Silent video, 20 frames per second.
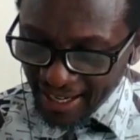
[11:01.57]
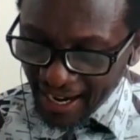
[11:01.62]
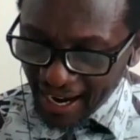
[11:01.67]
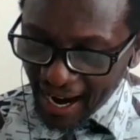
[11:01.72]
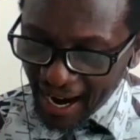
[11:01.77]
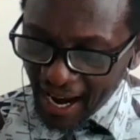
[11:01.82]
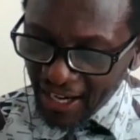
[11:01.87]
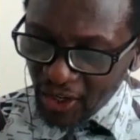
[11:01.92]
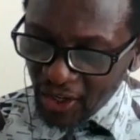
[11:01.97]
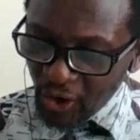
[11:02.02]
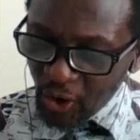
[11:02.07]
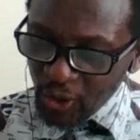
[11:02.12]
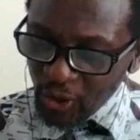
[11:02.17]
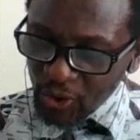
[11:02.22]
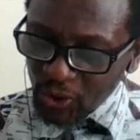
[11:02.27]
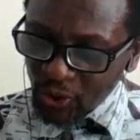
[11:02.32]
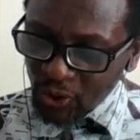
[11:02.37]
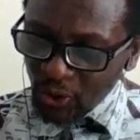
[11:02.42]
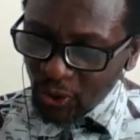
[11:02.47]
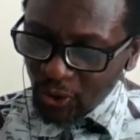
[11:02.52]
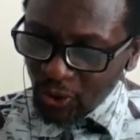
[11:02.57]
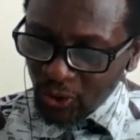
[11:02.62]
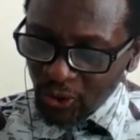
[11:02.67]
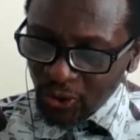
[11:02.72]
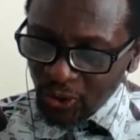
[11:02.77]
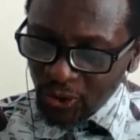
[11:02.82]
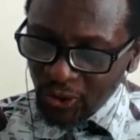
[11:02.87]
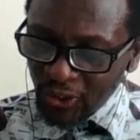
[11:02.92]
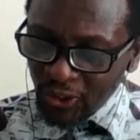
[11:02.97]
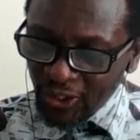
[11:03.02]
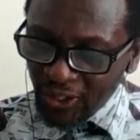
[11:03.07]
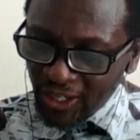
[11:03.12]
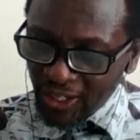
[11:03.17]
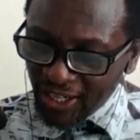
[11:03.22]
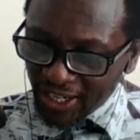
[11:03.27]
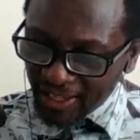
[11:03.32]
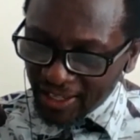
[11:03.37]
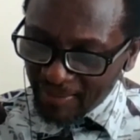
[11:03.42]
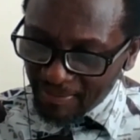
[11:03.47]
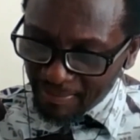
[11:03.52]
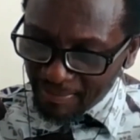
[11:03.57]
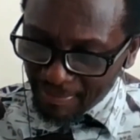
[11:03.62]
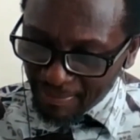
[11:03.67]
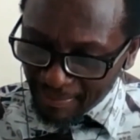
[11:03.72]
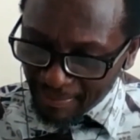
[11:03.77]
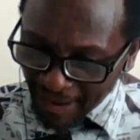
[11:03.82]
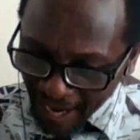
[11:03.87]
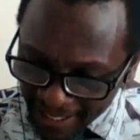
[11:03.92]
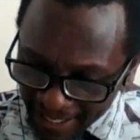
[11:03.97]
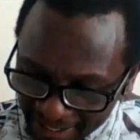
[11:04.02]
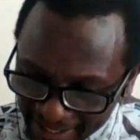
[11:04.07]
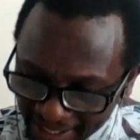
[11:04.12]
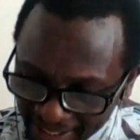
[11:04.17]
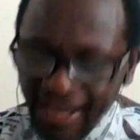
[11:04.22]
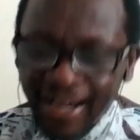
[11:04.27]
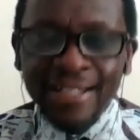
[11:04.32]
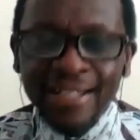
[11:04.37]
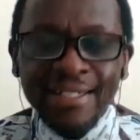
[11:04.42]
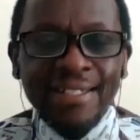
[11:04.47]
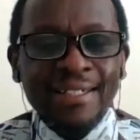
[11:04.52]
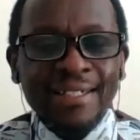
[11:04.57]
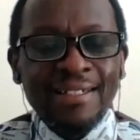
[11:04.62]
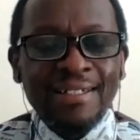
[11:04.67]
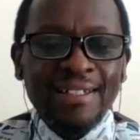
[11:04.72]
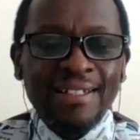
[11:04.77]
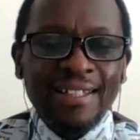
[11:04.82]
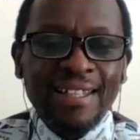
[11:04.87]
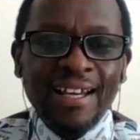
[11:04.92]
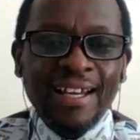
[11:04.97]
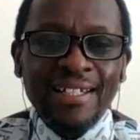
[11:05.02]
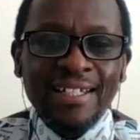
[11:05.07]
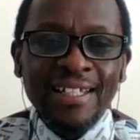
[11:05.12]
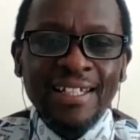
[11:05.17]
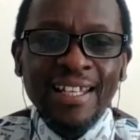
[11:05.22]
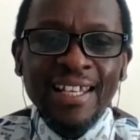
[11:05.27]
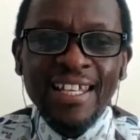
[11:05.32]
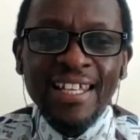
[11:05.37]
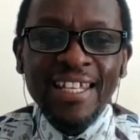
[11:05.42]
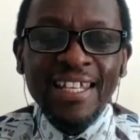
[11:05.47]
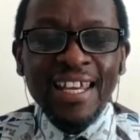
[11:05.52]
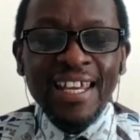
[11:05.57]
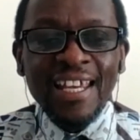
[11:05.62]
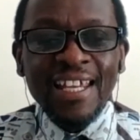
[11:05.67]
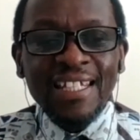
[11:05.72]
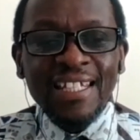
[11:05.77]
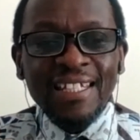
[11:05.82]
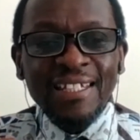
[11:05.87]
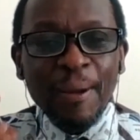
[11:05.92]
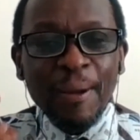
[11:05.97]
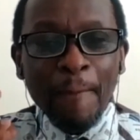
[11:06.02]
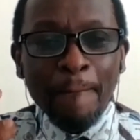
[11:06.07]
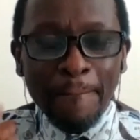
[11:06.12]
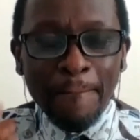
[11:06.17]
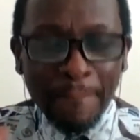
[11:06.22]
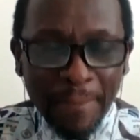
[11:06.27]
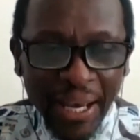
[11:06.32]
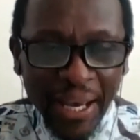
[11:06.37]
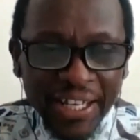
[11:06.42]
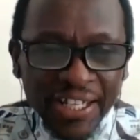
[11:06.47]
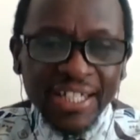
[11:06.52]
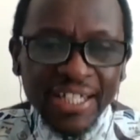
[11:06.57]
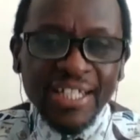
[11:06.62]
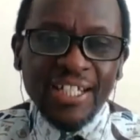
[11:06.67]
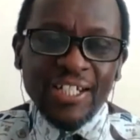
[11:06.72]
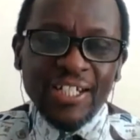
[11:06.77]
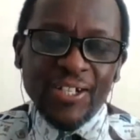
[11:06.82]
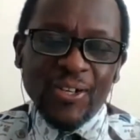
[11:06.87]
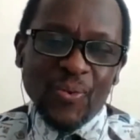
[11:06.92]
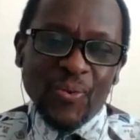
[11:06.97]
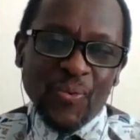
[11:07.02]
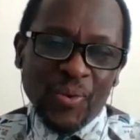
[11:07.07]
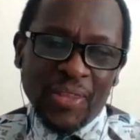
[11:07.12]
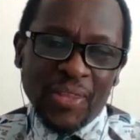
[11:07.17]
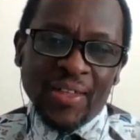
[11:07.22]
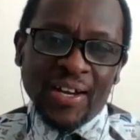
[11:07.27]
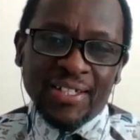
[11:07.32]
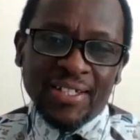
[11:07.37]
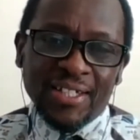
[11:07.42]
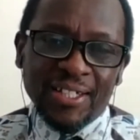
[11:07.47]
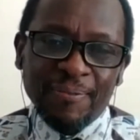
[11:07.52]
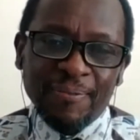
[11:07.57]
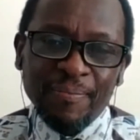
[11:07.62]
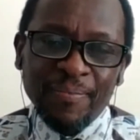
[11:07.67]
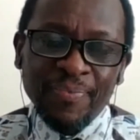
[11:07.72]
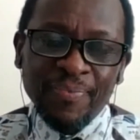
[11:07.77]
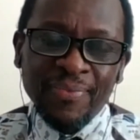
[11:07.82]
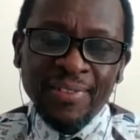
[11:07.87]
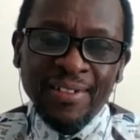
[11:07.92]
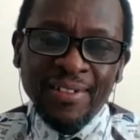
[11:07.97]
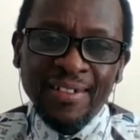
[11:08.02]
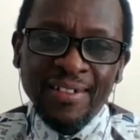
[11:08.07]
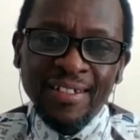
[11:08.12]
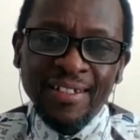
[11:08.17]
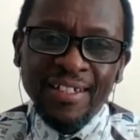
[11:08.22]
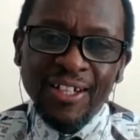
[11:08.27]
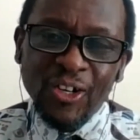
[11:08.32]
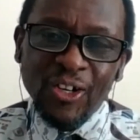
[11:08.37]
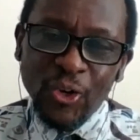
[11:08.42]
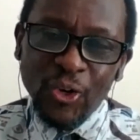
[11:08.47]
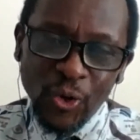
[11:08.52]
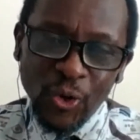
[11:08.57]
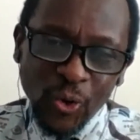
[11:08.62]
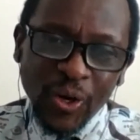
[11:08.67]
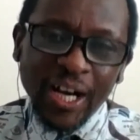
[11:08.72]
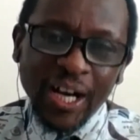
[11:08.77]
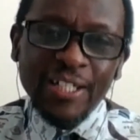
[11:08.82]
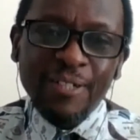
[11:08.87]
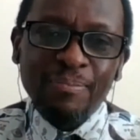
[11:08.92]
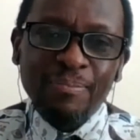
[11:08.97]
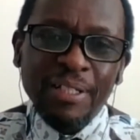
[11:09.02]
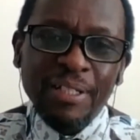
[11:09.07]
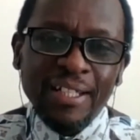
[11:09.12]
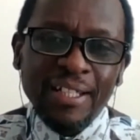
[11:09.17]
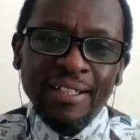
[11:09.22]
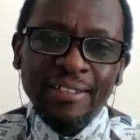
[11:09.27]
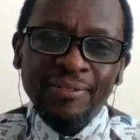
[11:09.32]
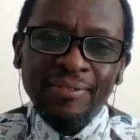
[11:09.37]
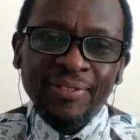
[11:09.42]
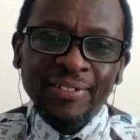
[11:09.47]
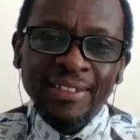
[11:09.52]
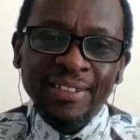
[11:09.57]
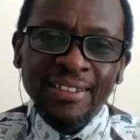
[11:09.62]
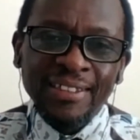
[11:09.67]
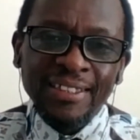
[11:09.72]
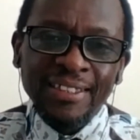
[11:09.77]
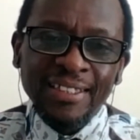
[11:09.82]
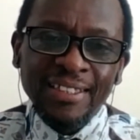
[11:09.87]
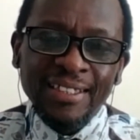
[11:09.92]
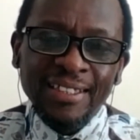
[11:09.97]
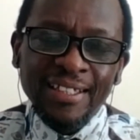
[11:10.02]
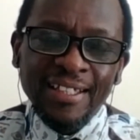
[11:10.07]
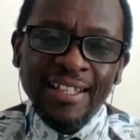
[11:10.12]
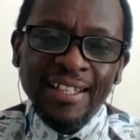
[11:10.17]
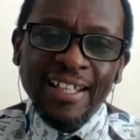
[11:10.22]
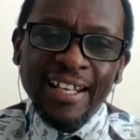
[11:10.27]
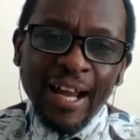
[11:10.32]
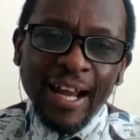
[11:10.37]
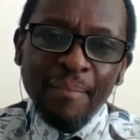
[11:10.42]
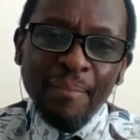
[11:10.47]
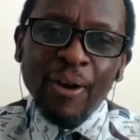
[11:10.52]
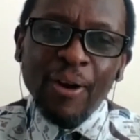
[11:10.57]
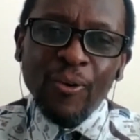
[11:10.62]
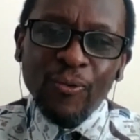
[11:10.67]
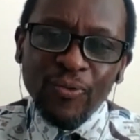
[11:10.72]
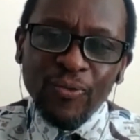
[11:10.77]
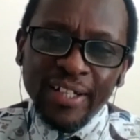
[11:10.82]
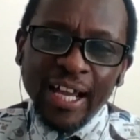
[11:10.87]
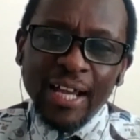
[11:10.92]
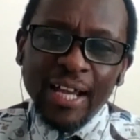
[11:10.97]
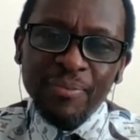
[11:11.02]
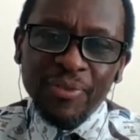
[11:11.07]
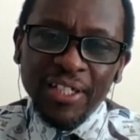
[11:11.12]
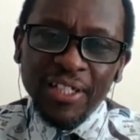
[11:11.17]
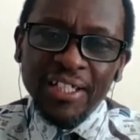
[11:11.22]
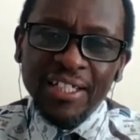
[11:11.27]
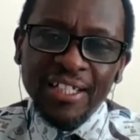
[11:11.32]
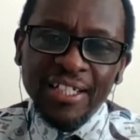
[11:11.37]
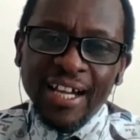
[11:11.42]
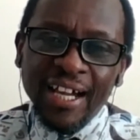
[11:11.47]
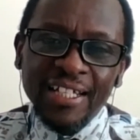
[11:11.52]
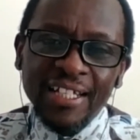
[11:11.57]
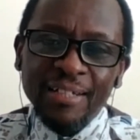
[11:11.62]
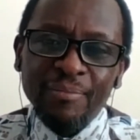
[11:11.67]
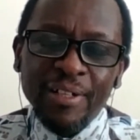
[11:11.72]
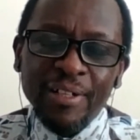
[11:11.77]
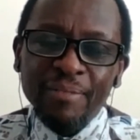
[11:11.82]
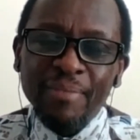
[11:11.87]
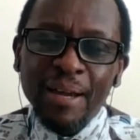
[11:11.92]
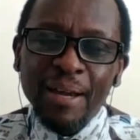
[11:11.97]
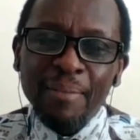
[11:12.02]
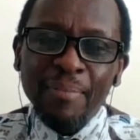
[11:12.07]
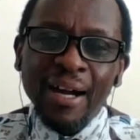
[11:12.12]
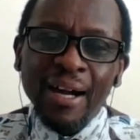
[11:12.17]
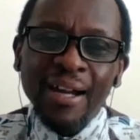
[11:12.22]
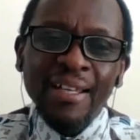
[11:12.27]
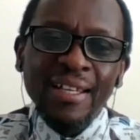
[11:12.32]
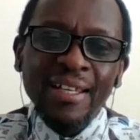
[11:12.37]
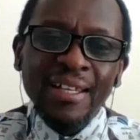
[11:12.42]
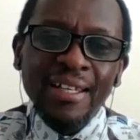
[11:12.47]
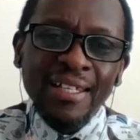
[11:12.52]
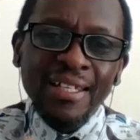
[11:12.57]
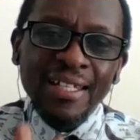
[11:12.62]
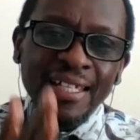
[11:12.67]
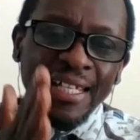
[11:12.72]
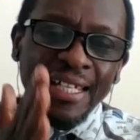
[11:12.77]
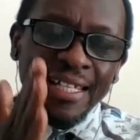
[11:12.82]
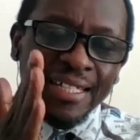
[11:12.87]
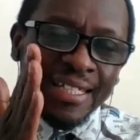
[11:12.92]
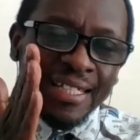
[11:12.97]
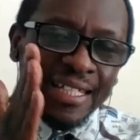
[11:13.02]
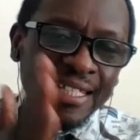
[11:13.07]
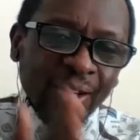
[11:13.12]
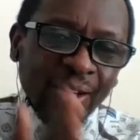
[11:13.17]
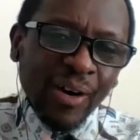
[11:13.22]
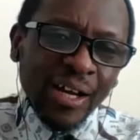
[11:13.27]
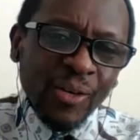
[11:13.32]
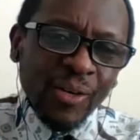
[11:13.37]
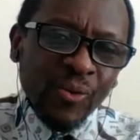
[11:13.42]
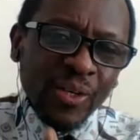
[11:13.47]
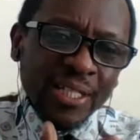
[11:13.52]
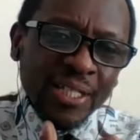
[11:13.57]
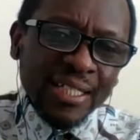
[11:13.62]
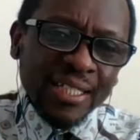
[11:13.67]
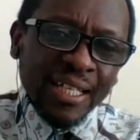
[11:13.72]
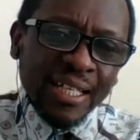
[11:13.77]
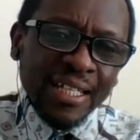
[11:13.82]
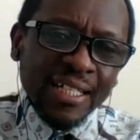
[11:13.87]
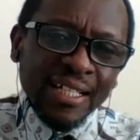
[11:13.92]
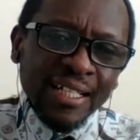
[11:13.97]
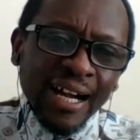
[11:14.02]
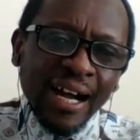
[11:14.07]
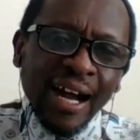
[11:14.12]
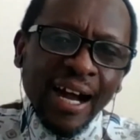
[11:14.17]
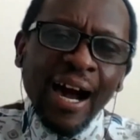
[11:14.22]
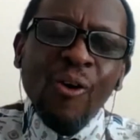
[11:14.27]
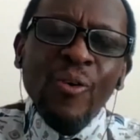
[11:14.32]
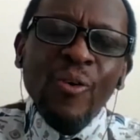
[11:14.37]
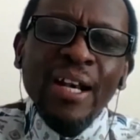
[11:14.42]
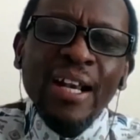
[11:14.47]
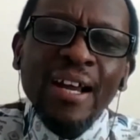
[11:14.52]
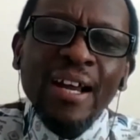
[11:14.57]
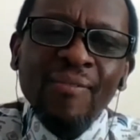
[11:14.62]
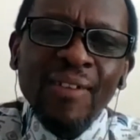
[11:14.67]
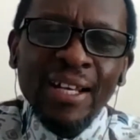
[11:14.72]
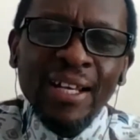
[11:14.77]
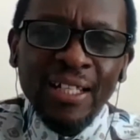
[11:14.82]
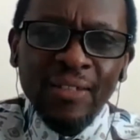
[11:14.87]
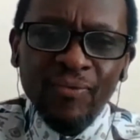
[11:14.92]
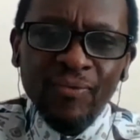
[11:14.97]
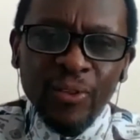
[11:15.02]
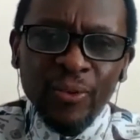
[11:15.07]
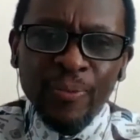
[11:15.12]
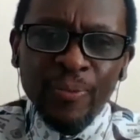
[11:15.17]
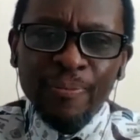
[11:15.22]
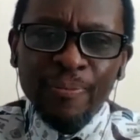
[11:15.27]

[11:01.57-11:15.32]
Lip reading: And also reminds us that he is patient with us. Look at Peter, the number of times he denied him. Remember, he's the one who is saying, I will never leave you.